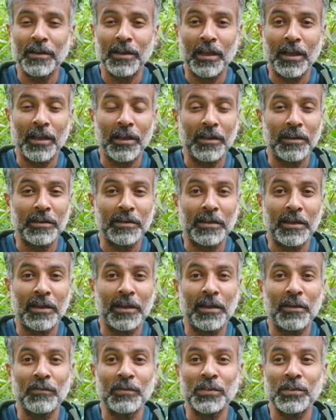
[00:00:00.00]
and I
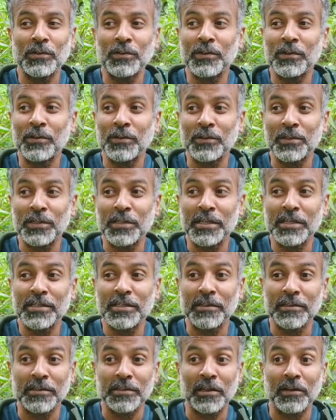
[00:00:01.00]
have a student who sees
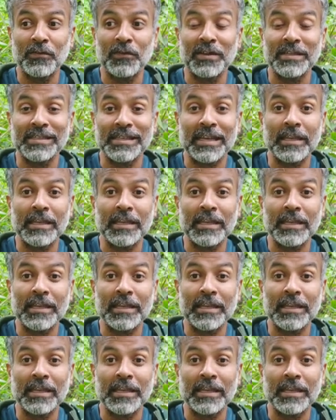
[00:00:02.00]
herself as